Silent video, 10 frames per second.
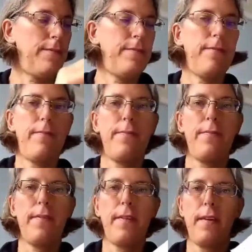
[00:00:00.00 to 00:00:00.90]

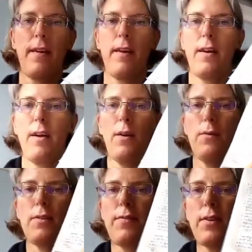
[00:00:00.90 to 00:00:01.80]
I
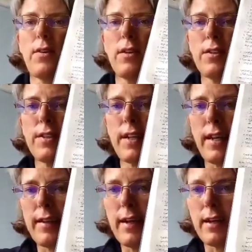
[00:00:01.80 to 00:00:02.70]
wonder if you can
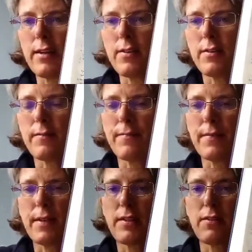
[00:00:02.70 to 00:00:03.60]
see that.
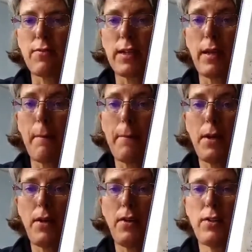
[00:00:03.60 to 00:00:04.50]
This is written in
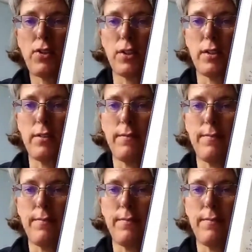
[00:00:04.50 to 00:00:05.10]
Persian.